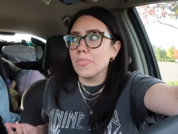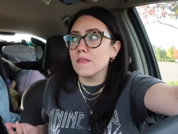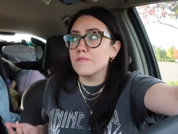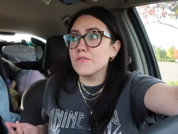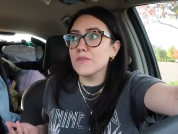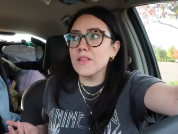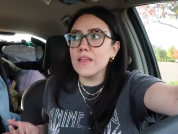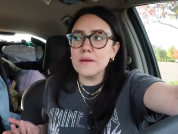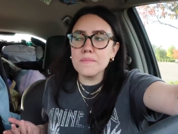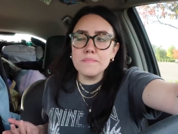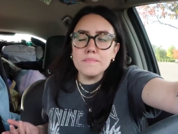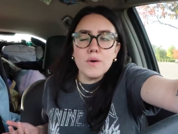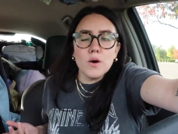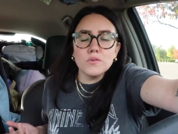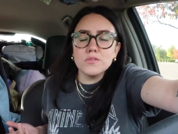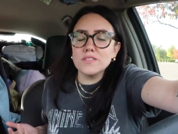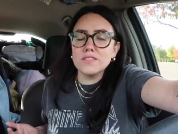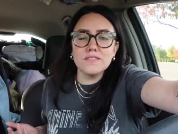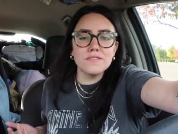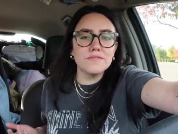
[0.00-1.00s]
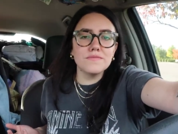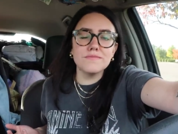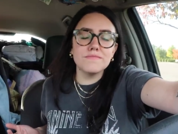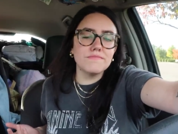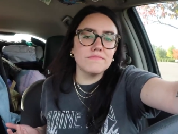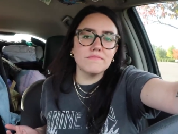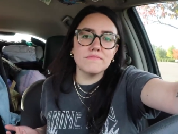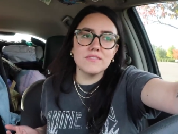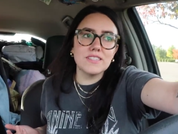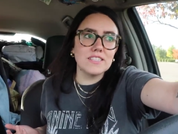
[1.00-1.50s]
for like most of
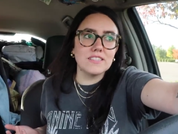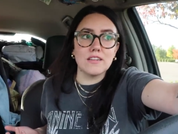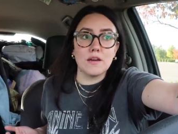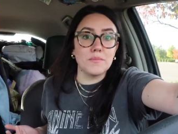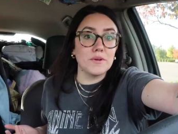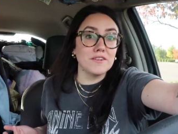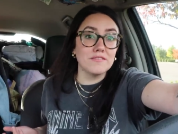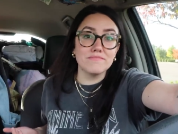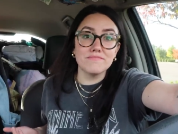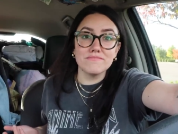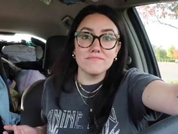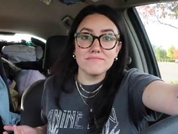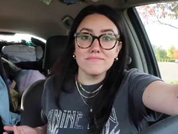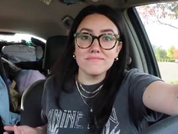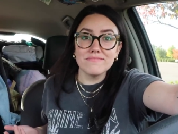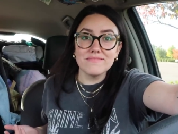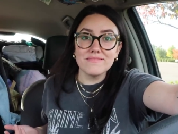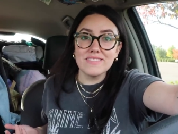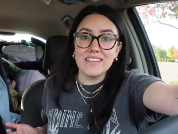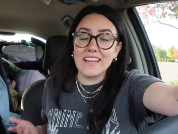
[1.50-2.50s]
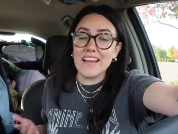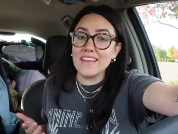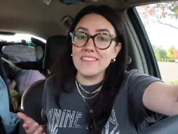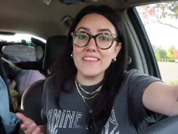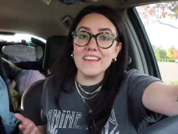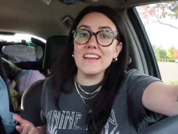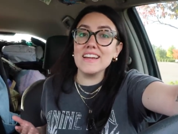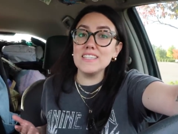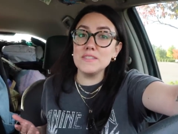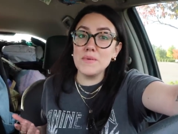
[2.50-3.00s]
the summer. Like I
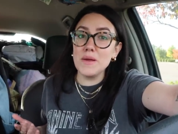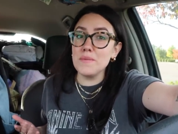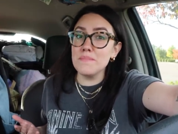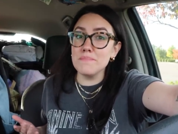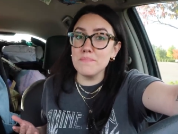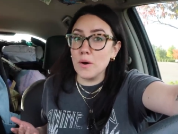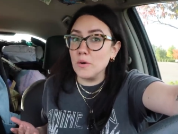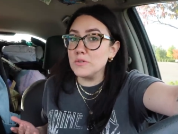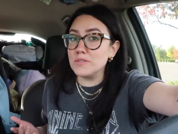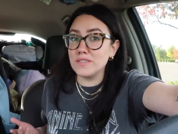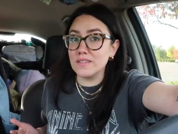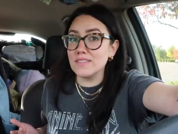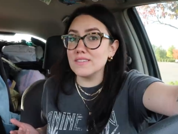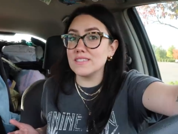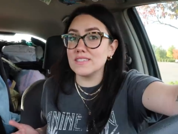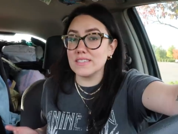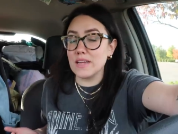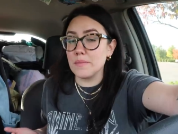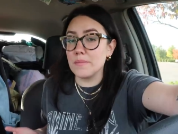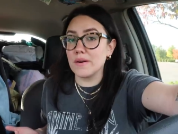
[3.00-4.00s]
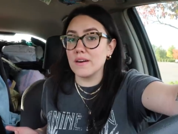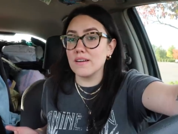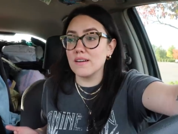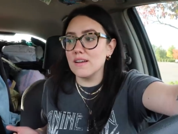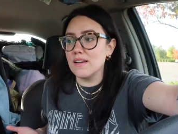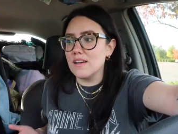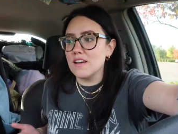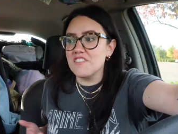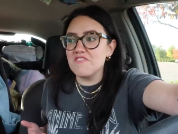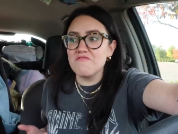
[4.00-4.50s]
think I spent most of the summer
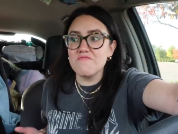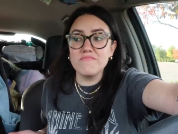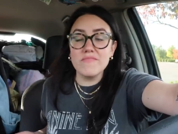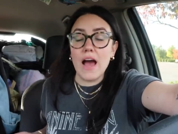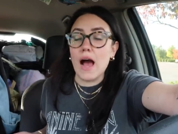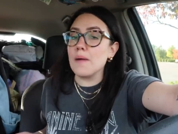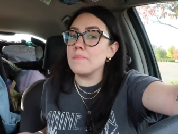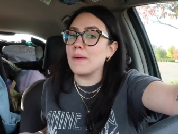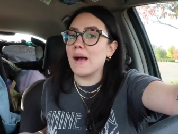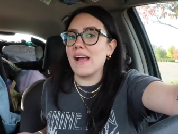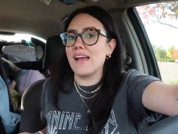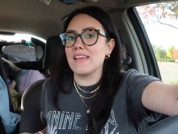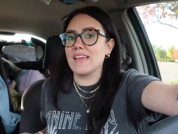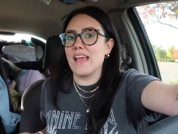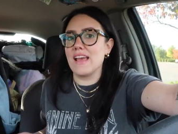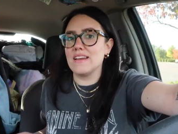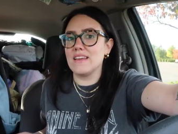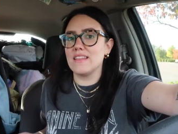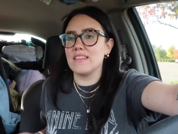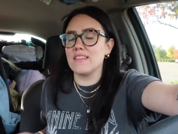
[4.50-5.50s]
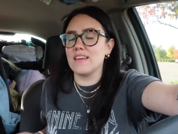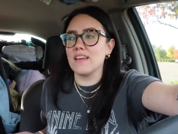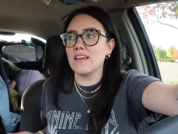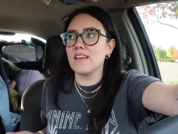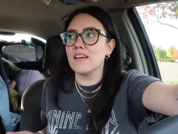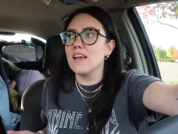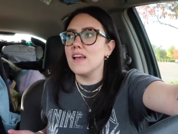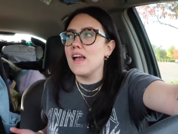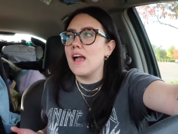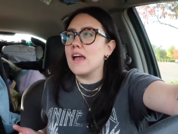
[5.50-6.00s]
not buying
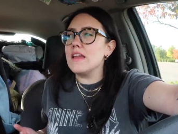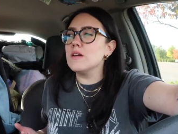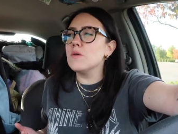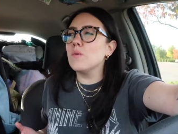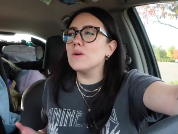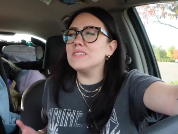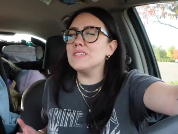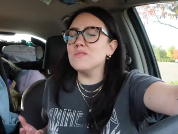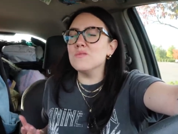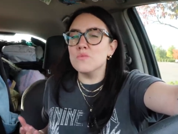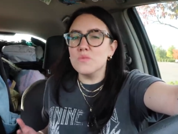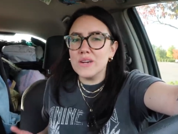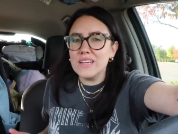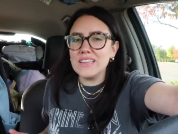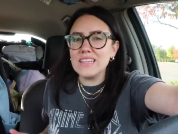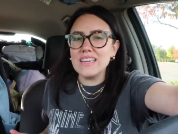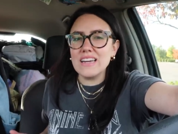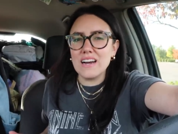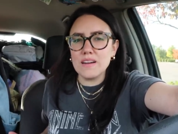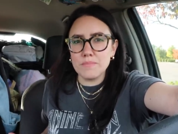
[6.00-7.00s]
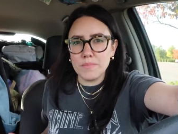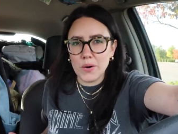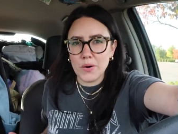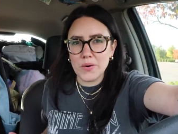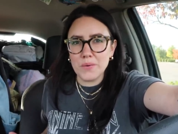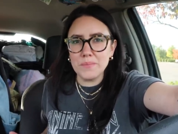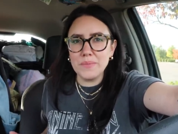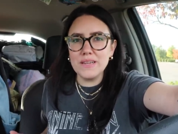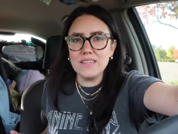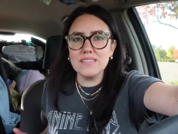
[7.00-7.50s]
anything. And it wasn't really on
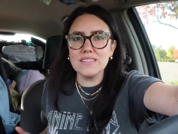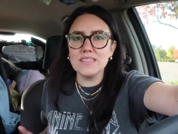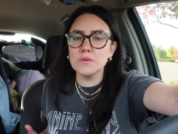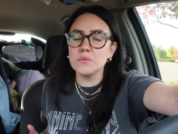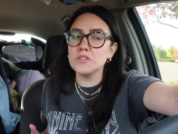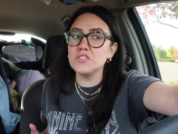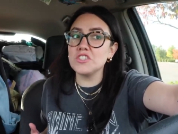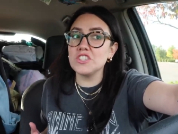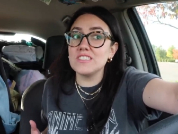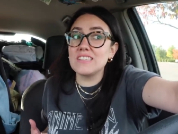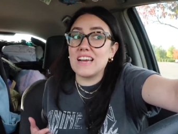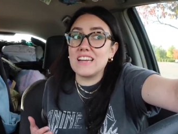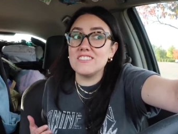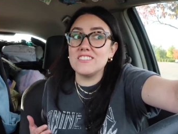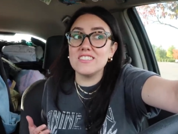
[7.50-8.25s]
purpose. It was just,